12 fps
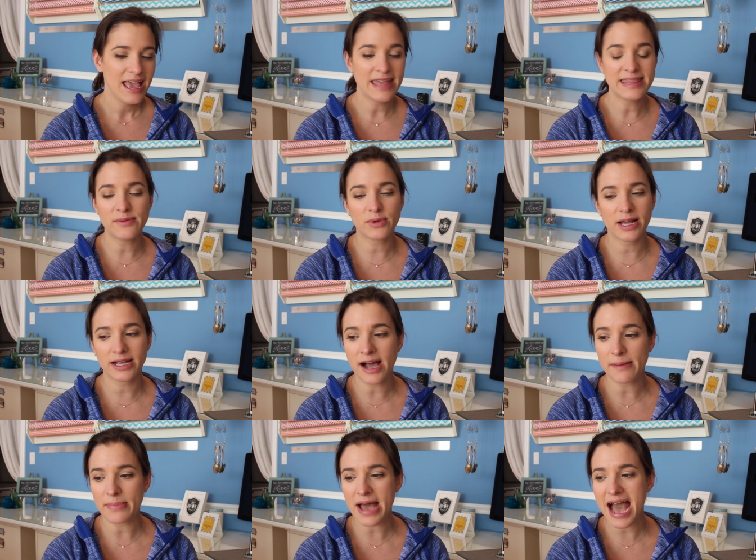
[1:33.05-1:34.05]
And then when I
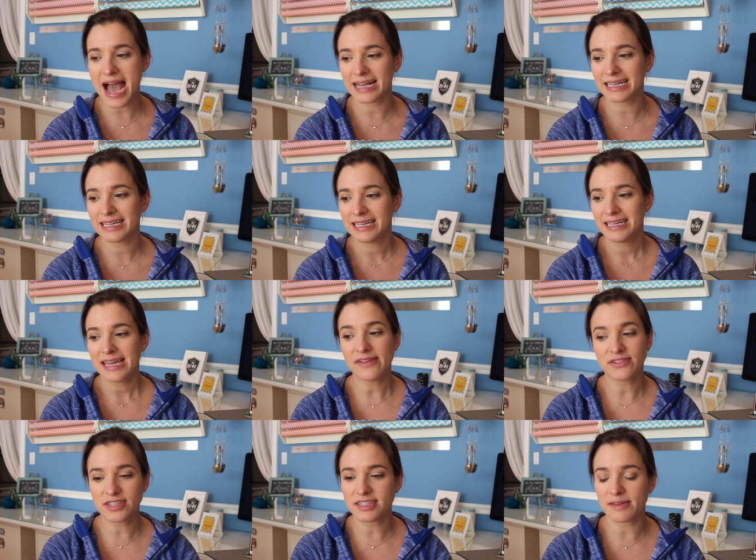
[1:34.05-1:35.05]
got back,
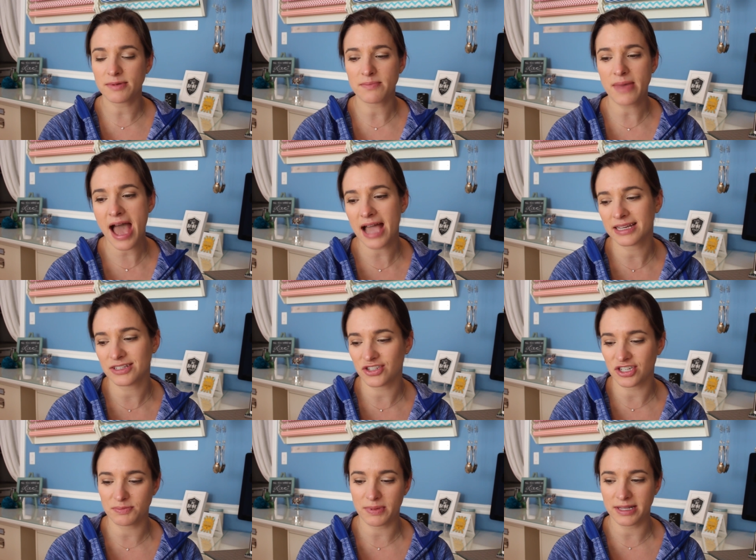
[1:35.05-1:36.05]
ever since I've been back, it's
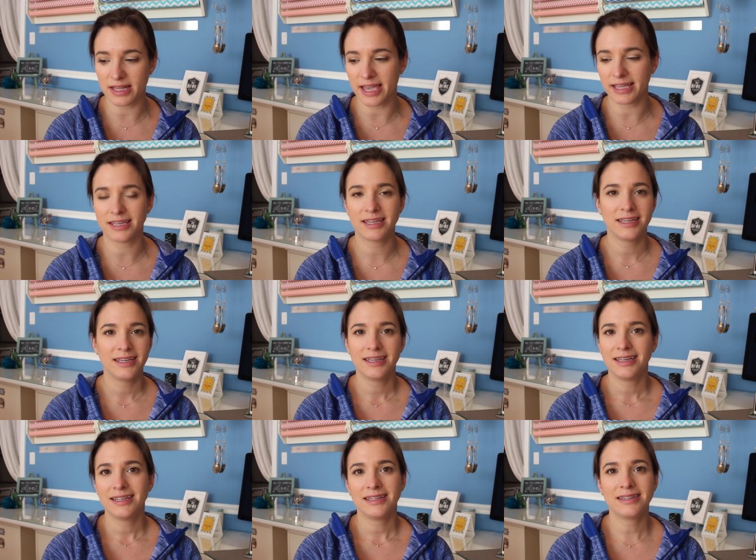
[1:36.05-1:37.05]
just been like,
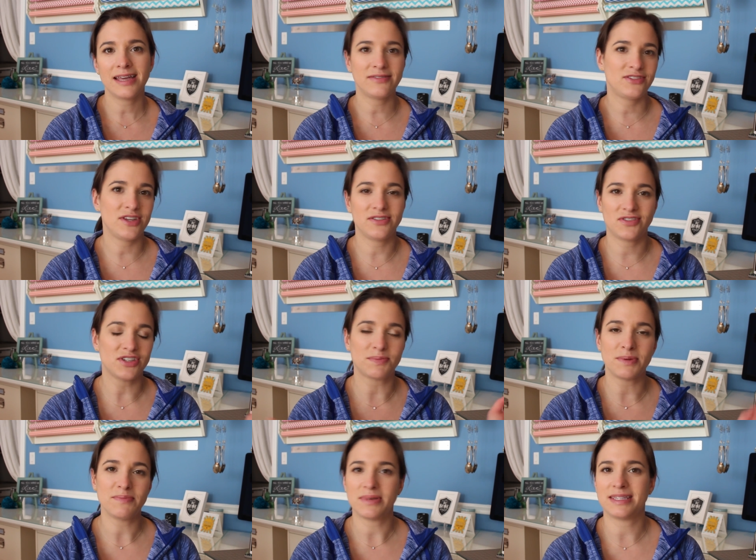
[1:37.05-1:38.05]
I've, it's
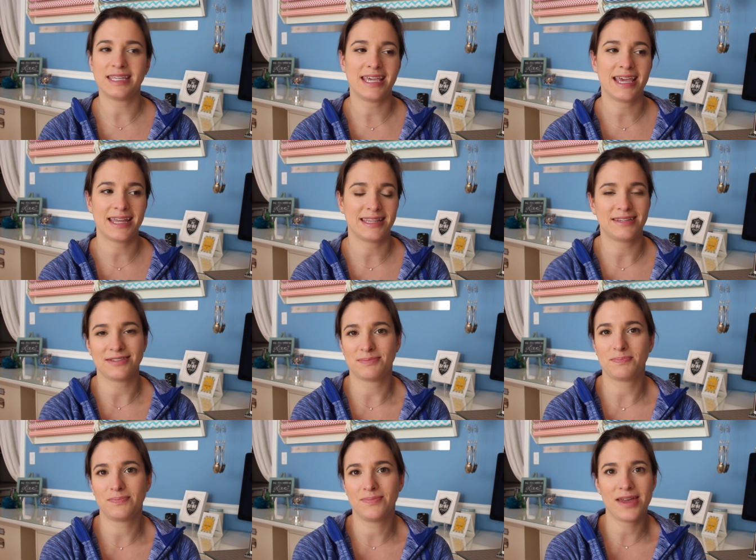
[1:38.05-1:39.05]
just been busy and
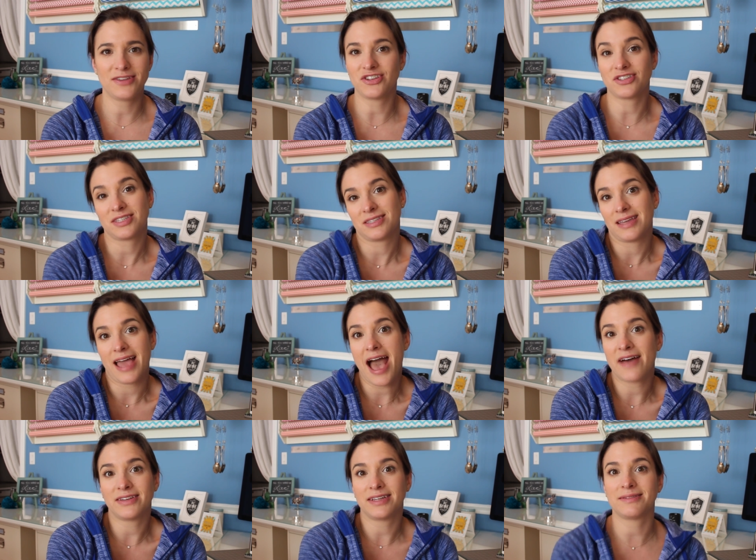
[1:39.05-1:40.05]
there's, I just
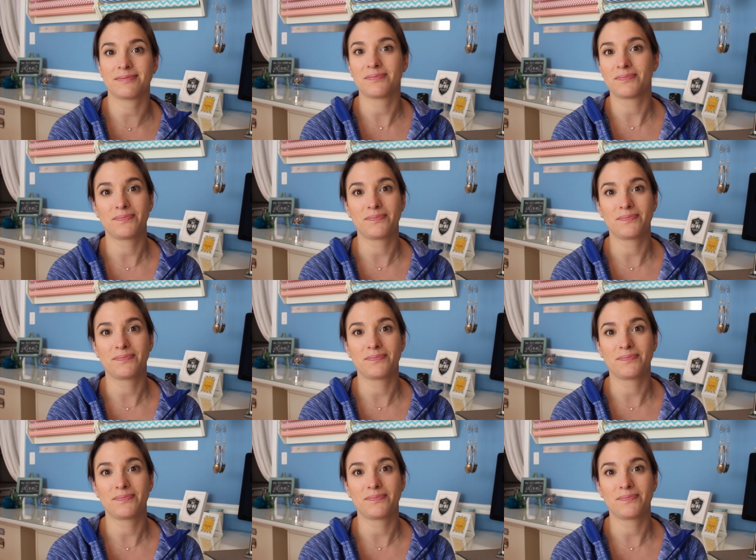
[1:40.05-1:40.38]
haven't